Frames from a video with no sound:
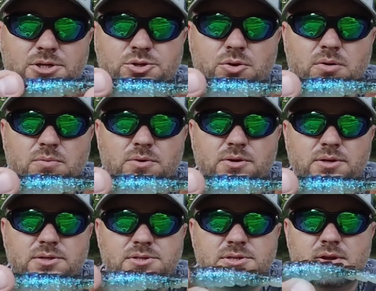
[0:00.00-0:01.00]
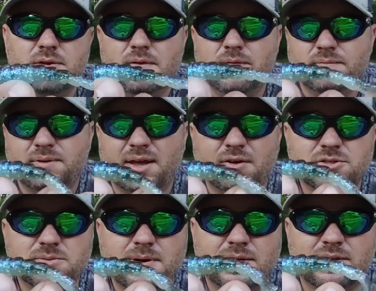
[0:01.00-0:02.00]
short ones. Tail's
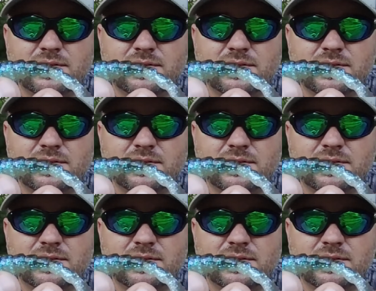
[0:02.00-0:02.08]
about the